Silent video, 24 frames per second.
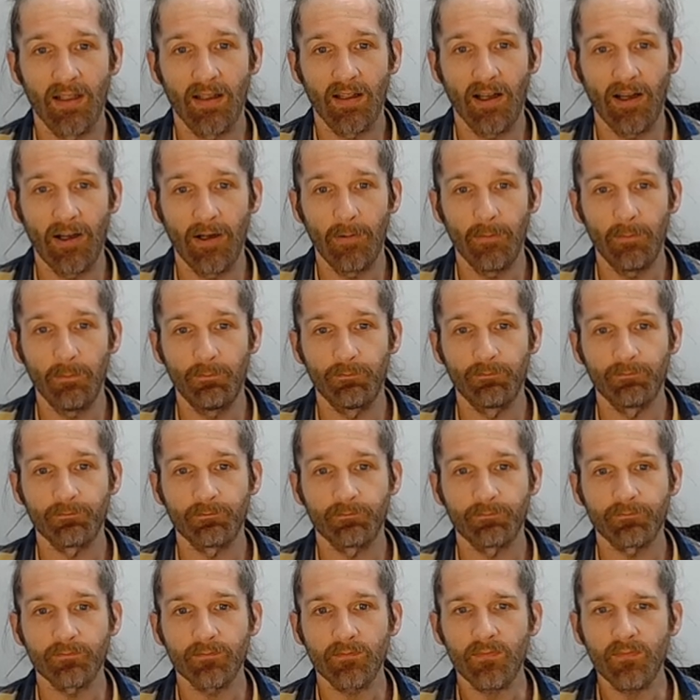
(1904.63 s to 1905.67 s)

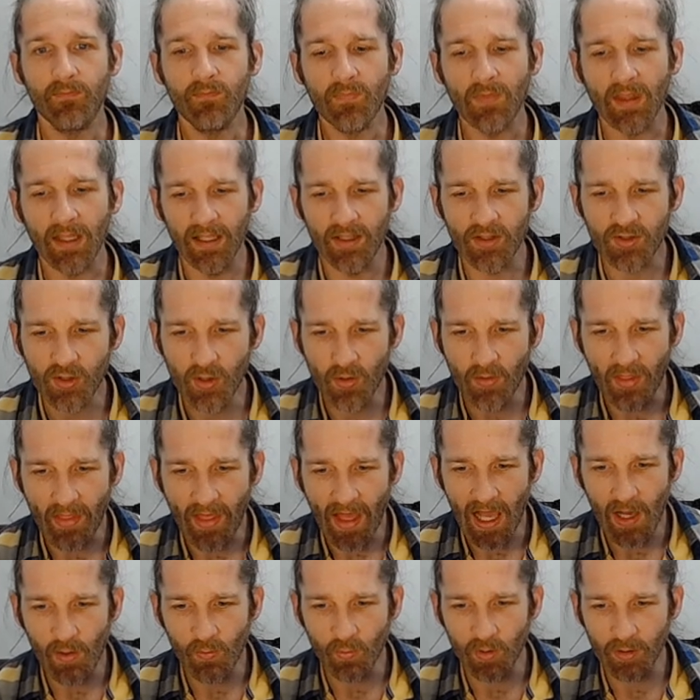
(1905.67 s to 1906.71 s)
And so
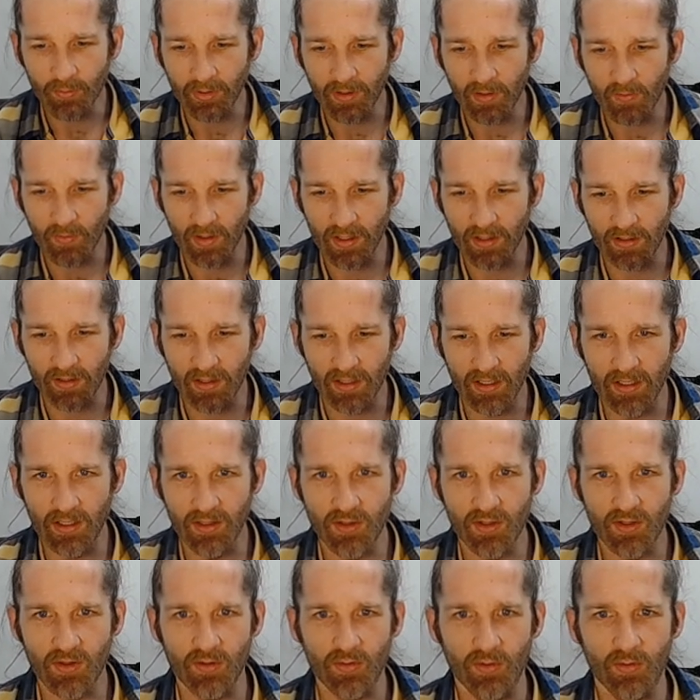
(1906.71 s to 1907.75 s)
that would be written
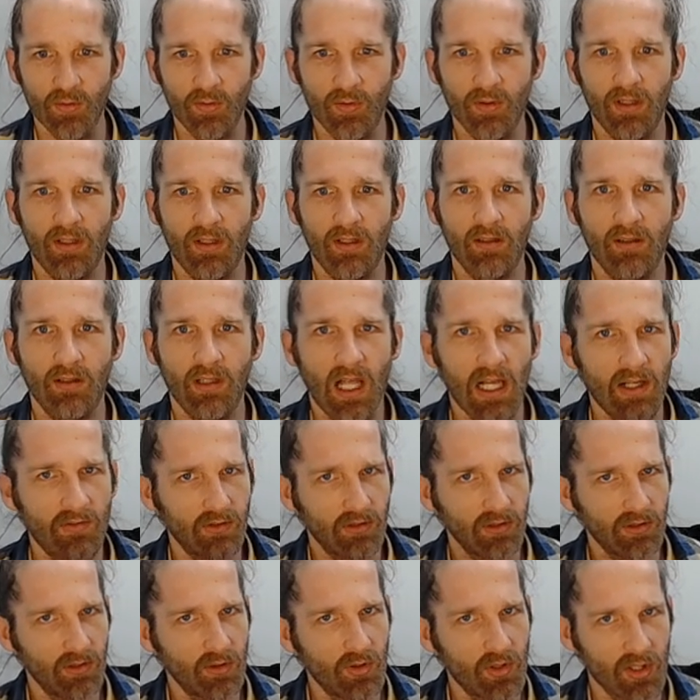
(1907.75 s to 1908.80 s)
into
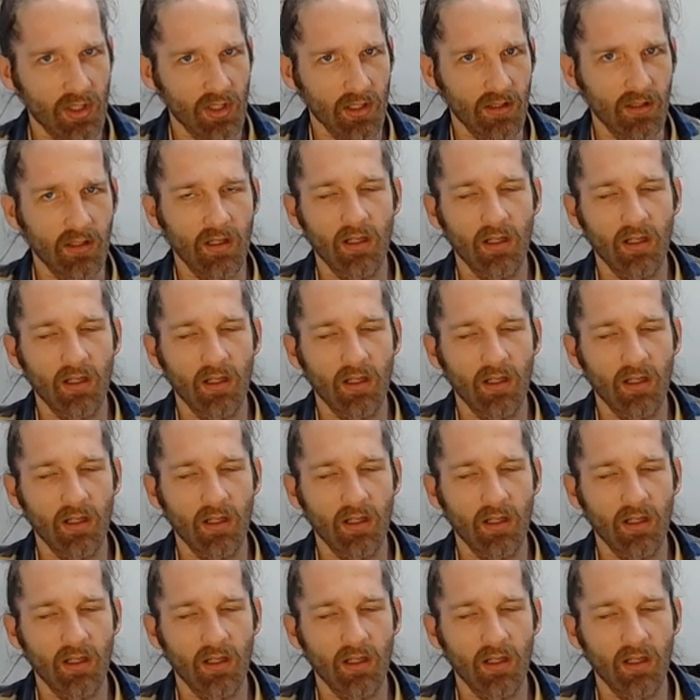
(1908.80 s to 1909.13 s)
evolution.